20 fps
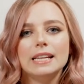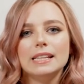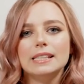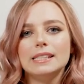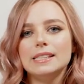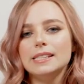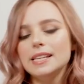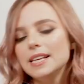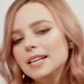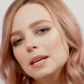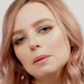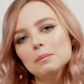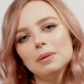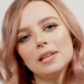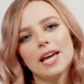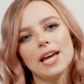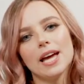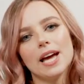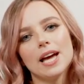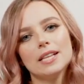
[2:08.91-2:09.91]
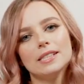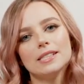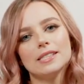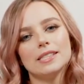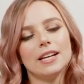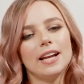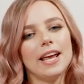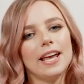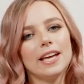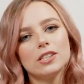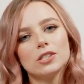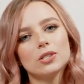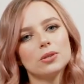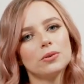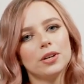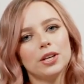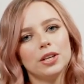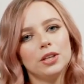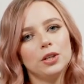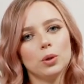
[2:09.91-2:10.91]
seating plans and
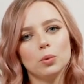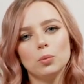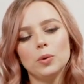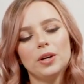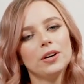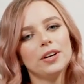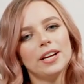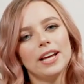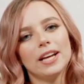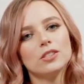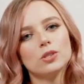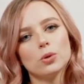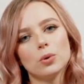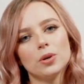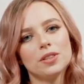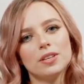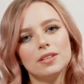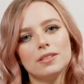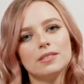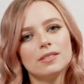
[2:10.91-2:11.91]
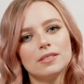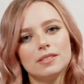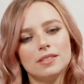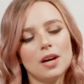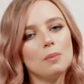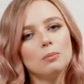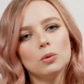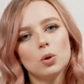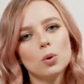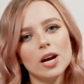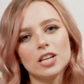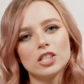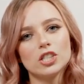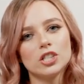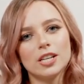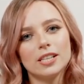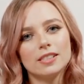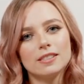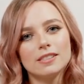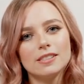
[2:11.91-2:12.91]
answering your weird Aunt Dorothy's dumb
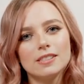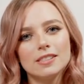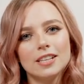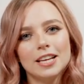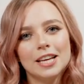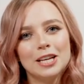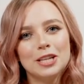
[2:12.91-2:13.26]
questions.